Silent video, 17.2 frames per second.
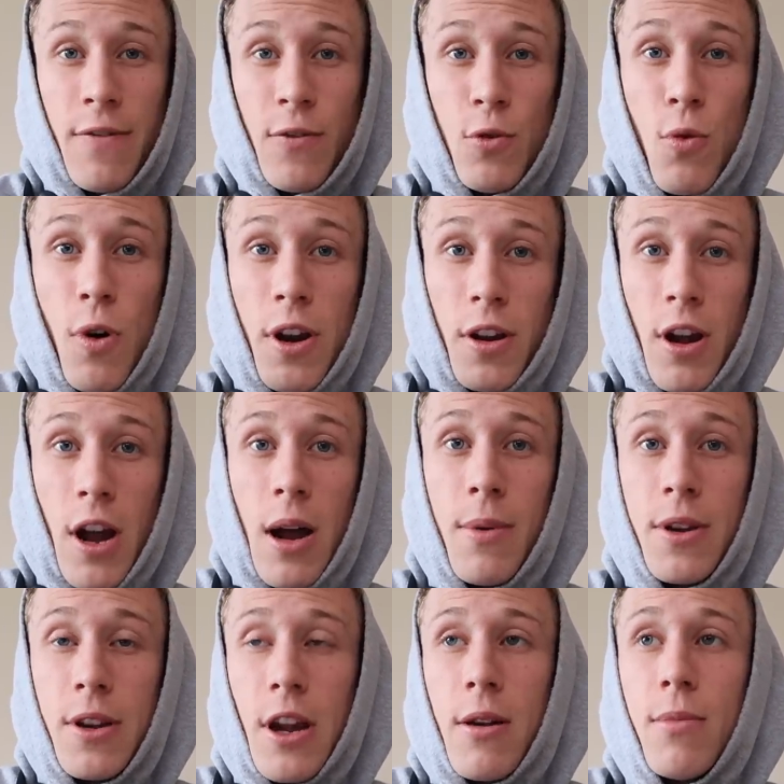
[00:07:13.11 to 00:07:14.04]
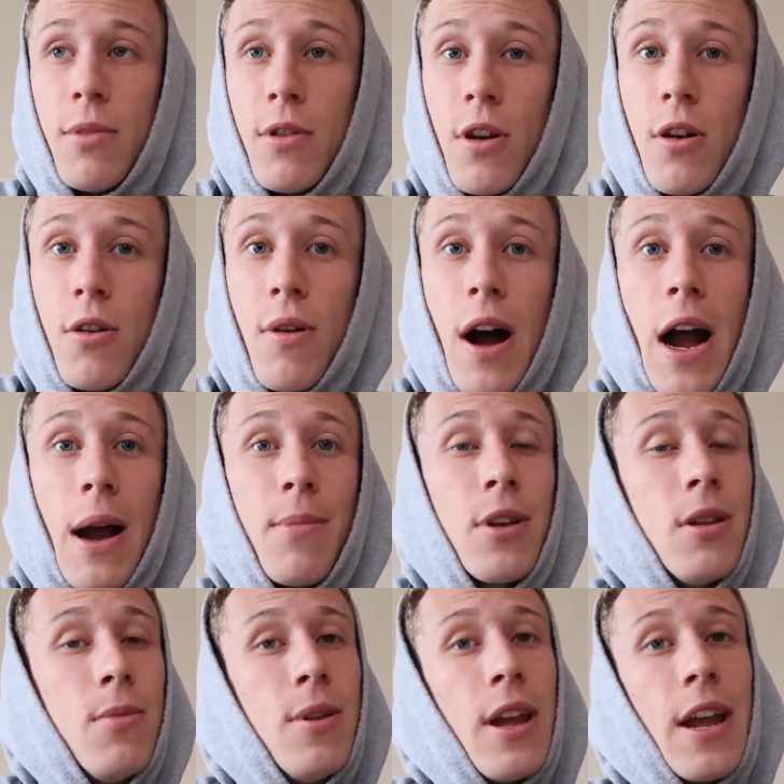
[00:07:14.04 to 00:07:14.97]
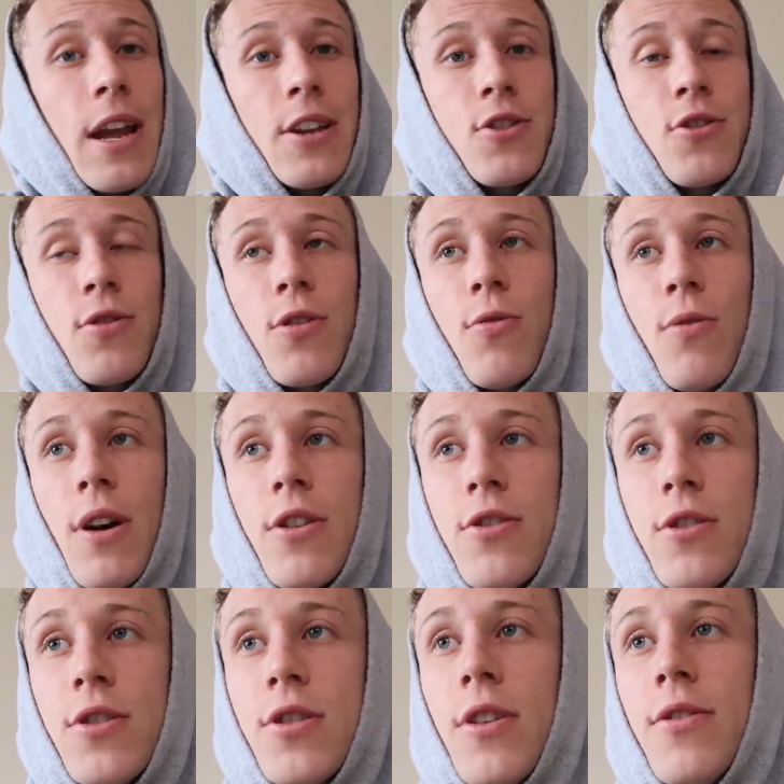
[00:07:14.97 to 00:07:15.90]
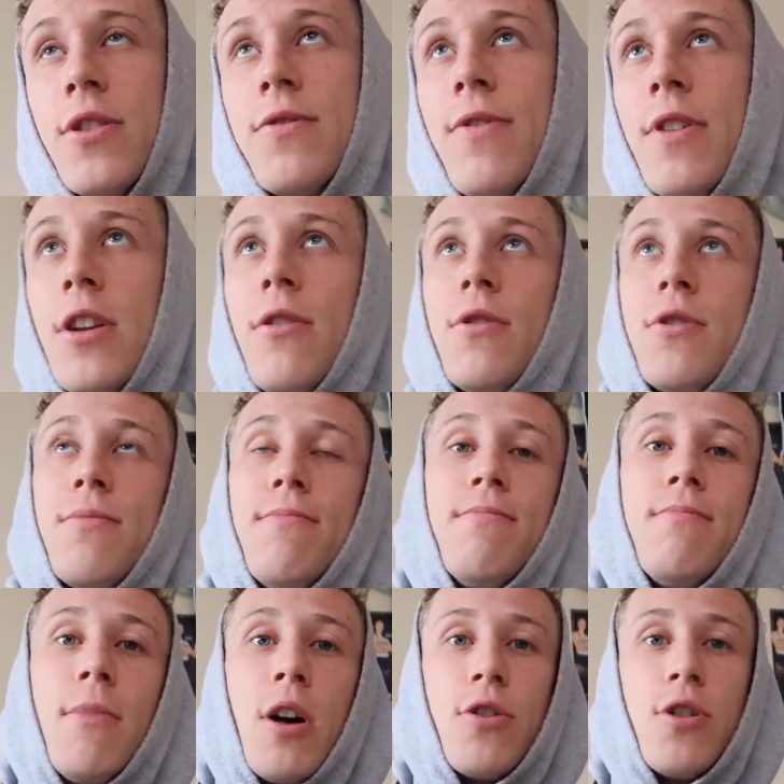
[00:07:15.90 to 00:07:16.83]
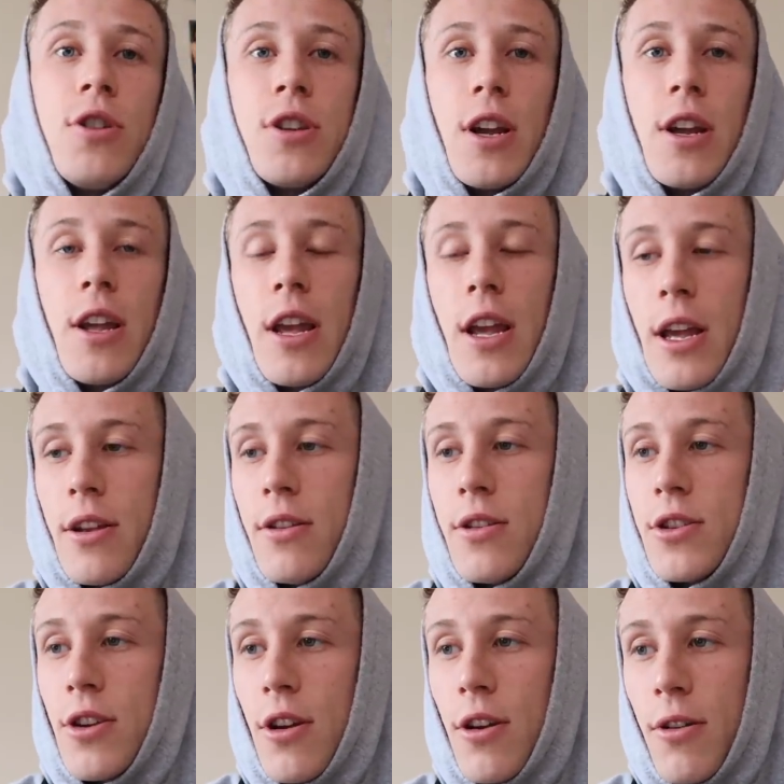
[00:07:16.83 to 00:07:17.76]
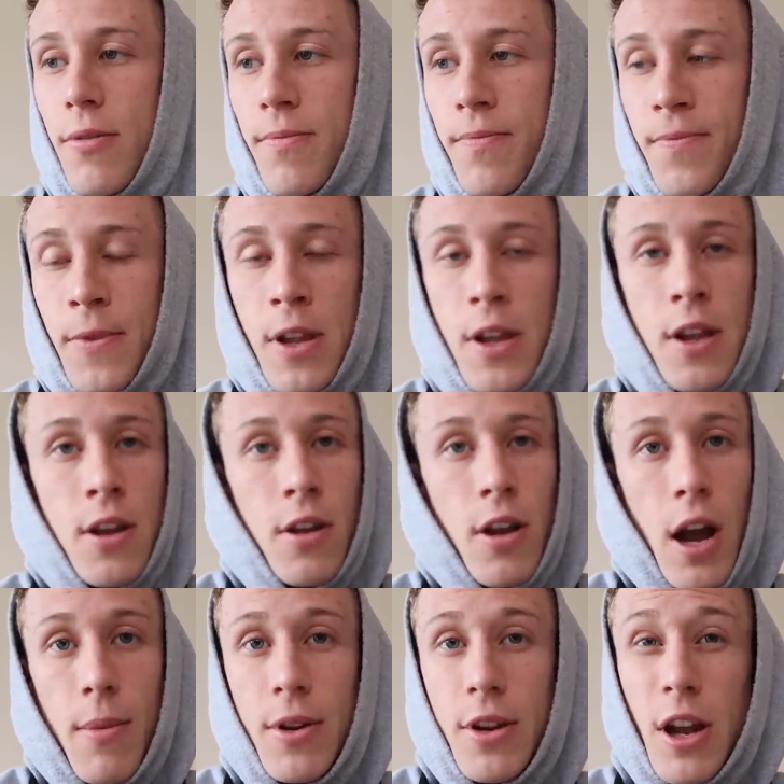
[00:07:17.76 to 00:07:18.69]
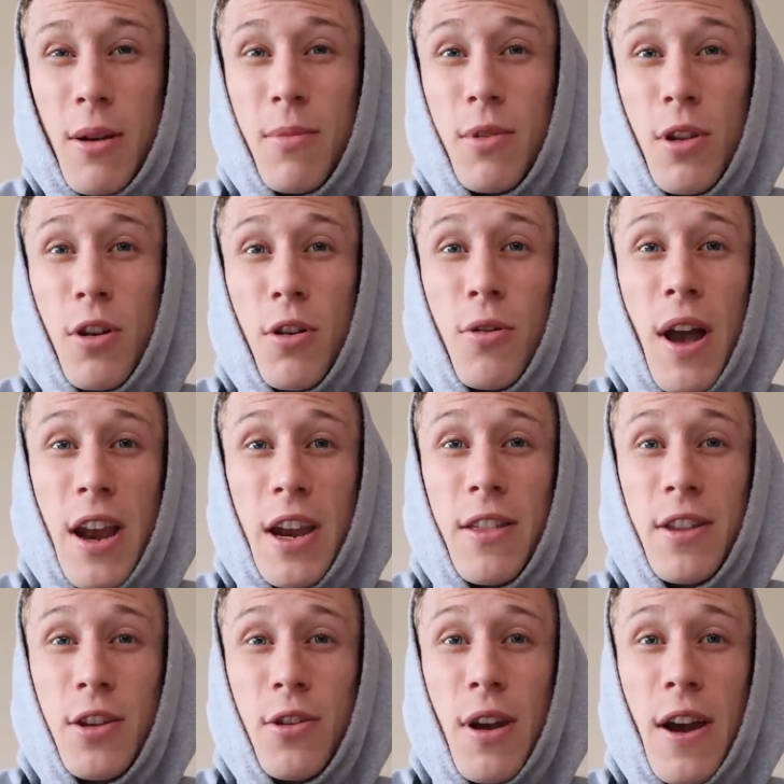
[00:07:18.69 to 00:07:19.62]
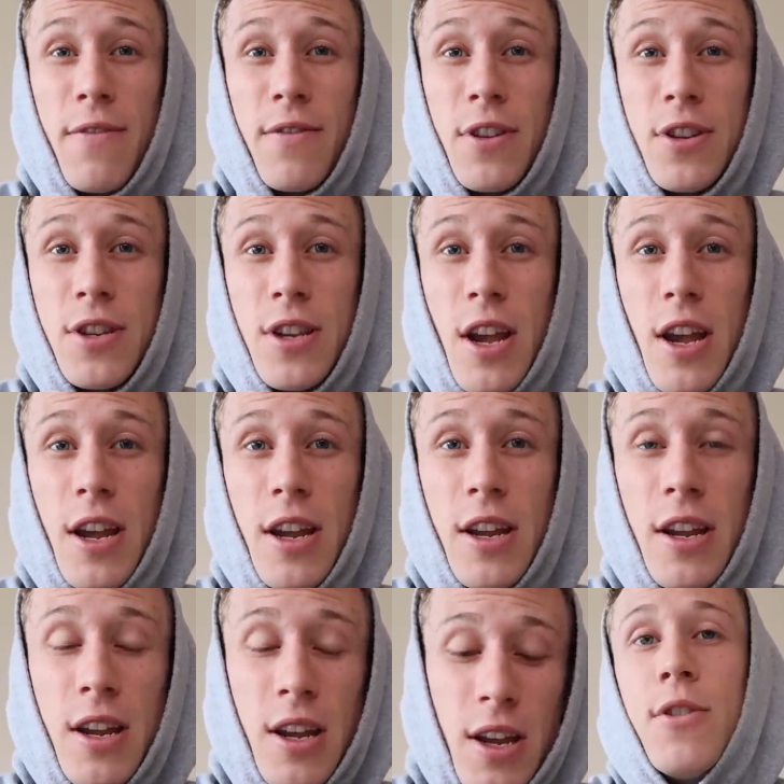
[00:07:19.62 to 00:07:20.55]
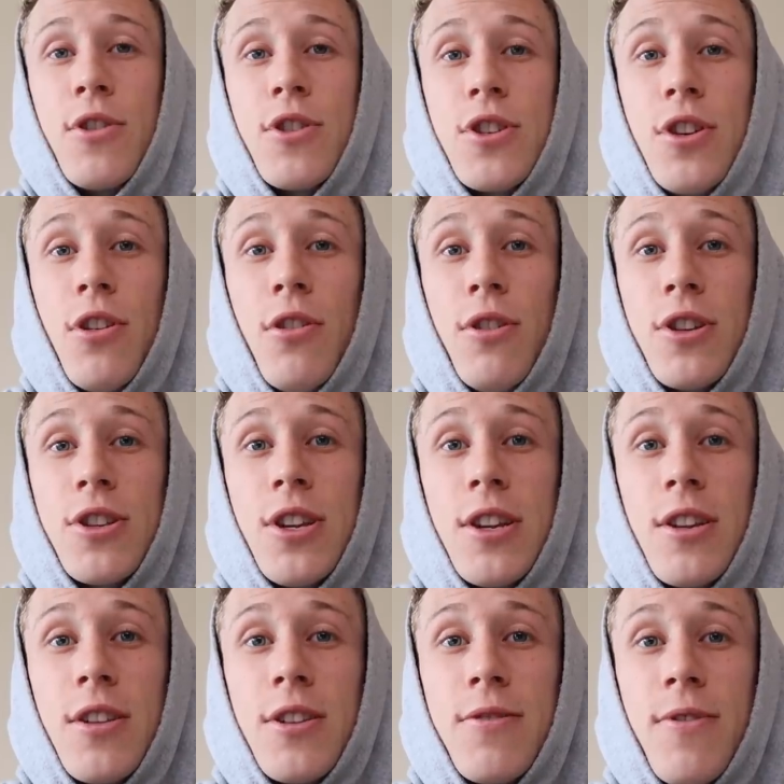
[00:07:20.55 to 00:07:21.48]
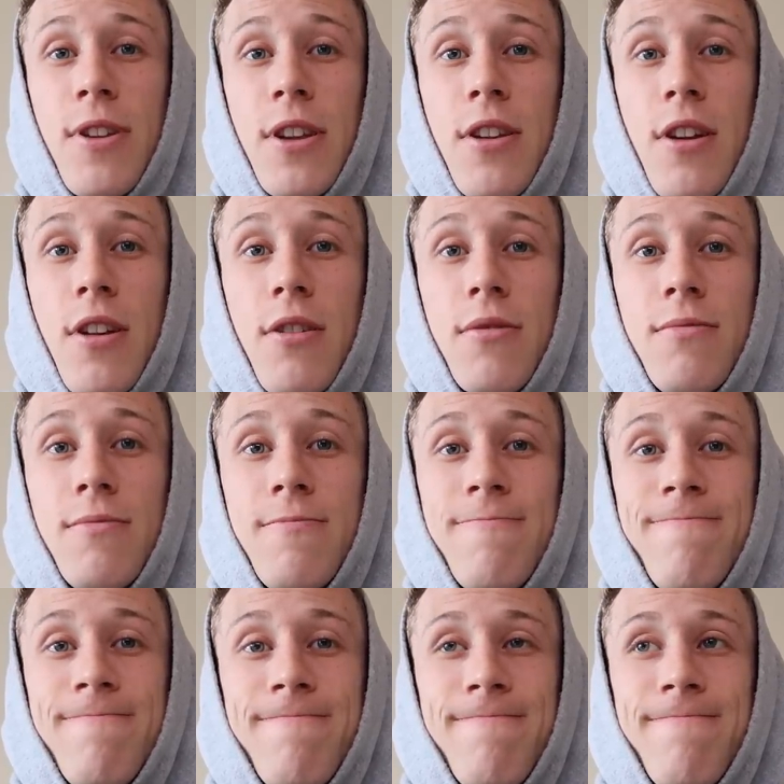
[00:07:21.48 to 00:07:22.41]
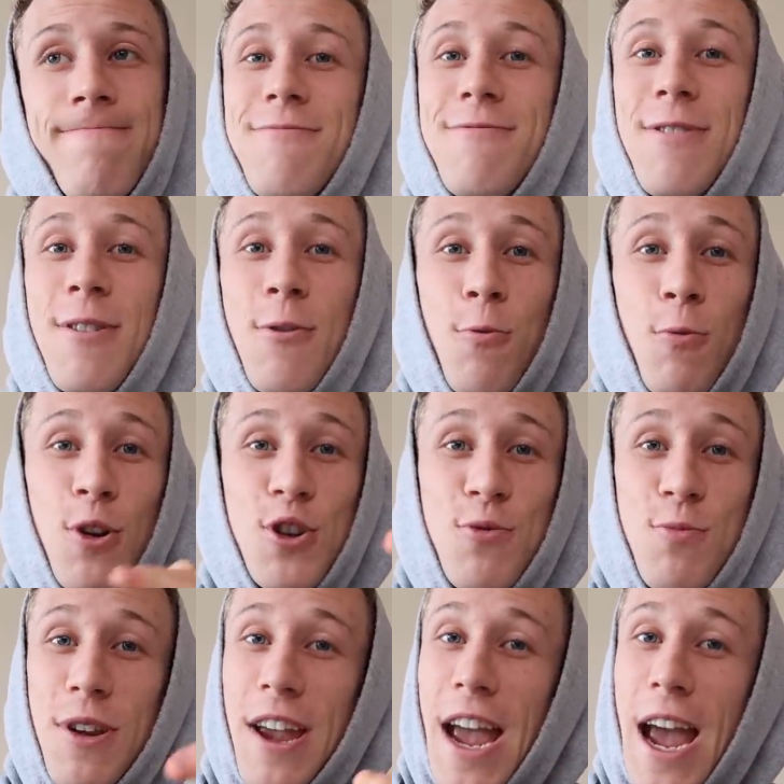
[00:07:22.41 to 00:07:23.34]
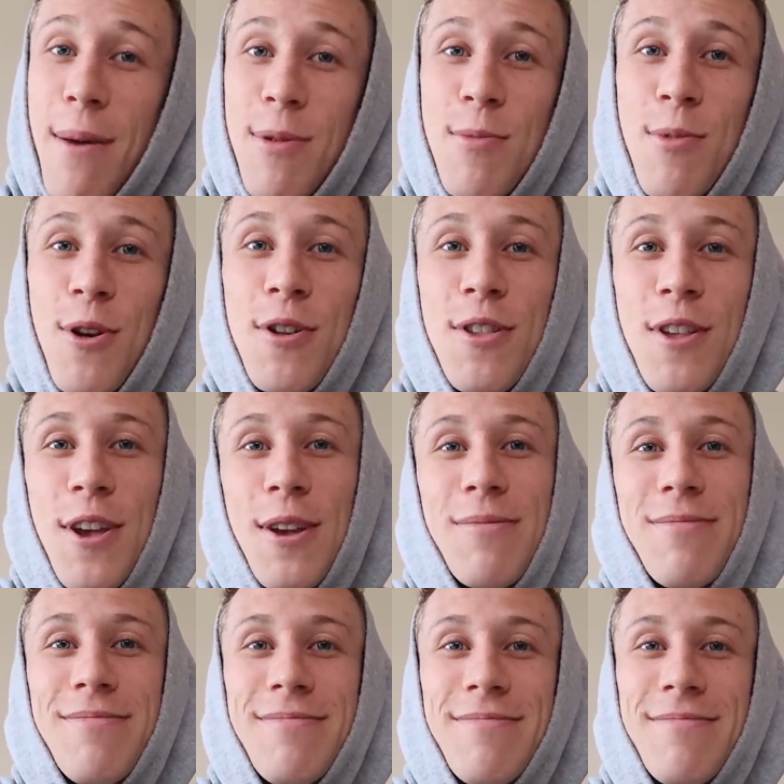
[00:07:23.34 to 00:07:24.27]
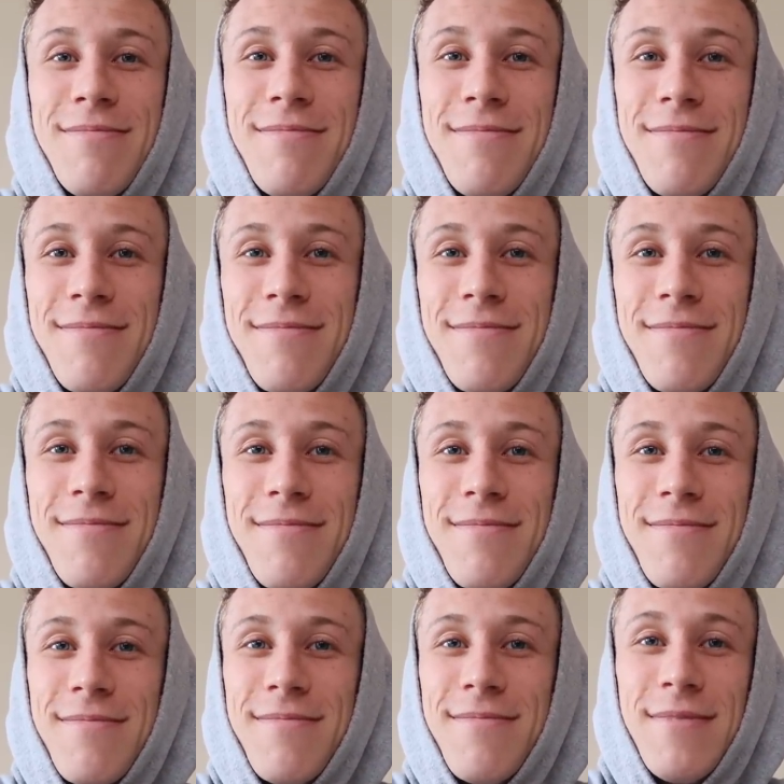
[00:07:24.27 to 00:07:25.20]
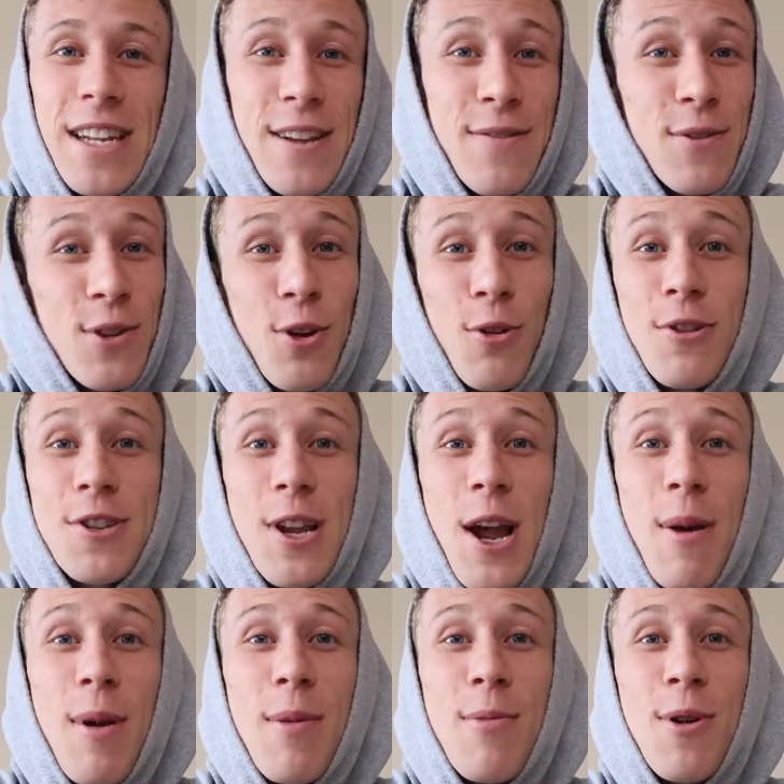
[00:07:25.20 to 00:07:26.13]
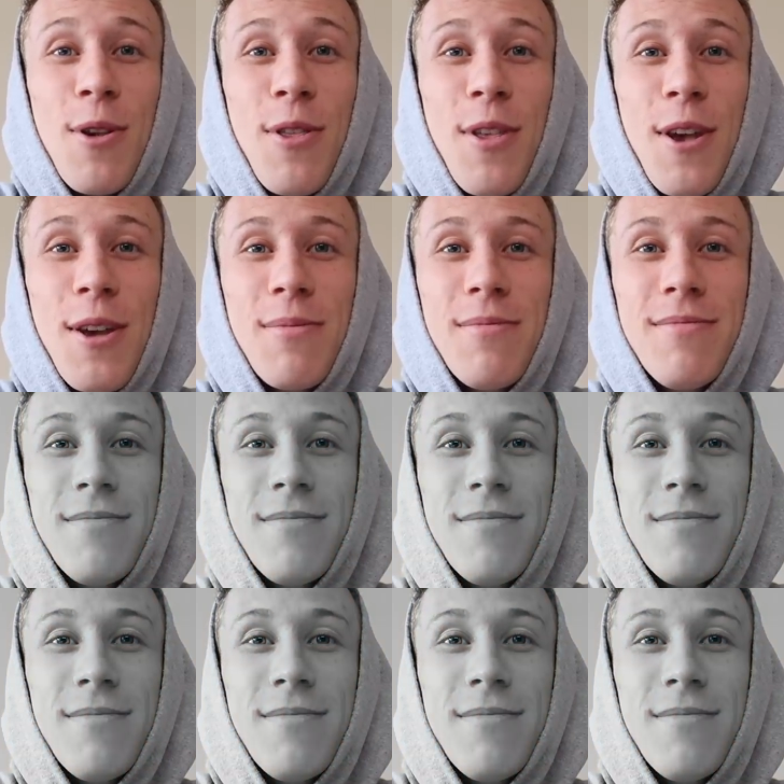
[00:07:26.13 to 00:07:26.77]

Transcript: If you want to comment down below, I'm going to be answering questions on this video as much as I can, so comment down below anything you have to say. If you're still listening to this video, wish me a happy birthday, even though it's not my birthday.